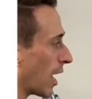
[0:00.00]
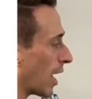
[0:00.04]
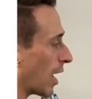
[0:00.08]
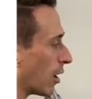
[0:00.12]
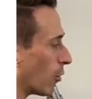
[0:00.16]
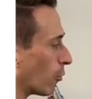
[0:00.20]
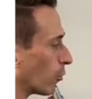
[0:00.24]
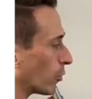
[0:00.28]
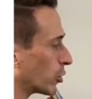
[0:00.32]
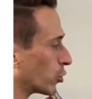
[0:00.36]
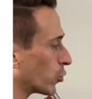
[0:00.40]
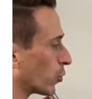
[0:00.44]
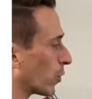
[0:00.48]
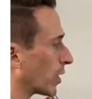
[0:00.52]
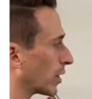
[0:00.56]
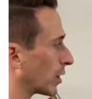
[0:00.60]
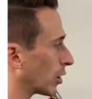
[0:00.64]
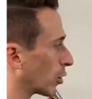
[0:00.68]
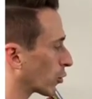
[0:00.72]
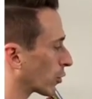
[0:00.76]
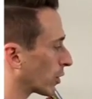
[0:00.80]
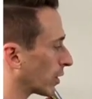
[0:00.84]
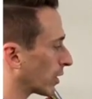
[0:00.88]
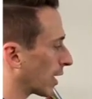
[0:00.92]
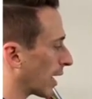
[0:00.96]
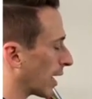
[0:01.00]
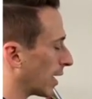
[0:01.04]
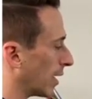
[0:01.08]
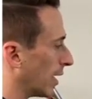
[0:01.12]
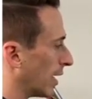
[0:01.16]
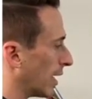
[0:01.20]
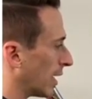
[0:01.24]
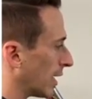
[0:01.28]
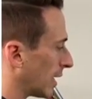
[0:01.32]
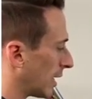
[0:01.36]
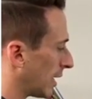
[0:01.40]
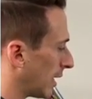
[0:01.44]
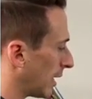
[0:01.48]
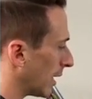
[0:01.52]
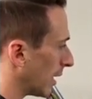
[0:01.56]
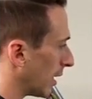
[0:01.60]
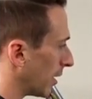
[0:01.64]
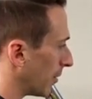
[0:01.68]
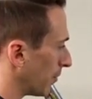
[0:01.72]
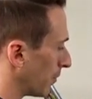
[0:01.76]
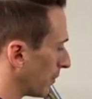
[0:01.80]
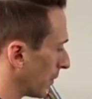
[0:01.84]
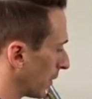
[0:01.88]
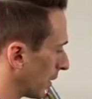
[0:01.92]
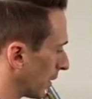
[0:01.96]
heart, which we're looking at here,